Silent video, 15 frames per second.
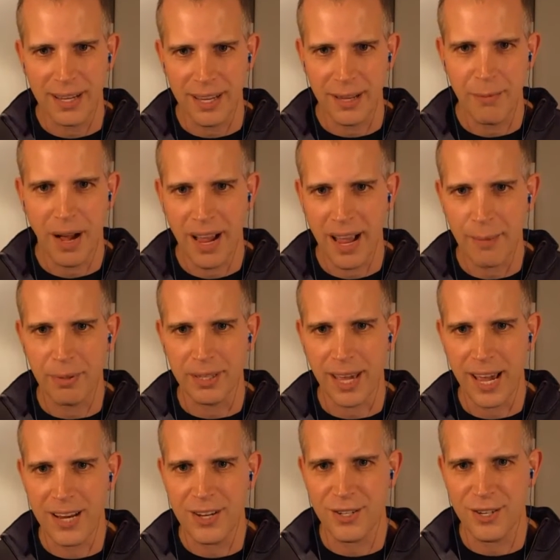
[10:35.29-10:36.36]
in my
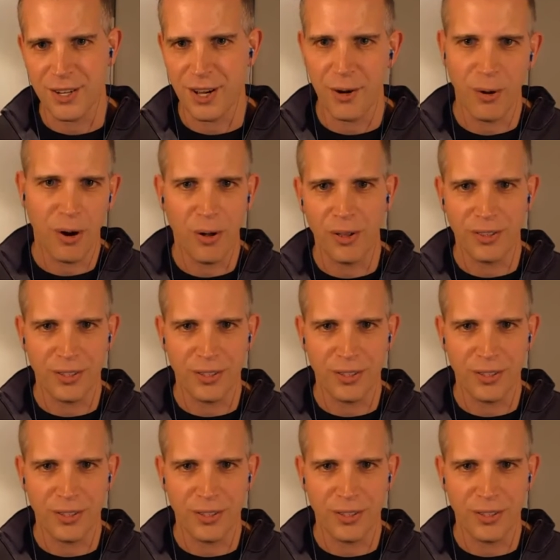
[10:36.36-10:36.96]
application to go all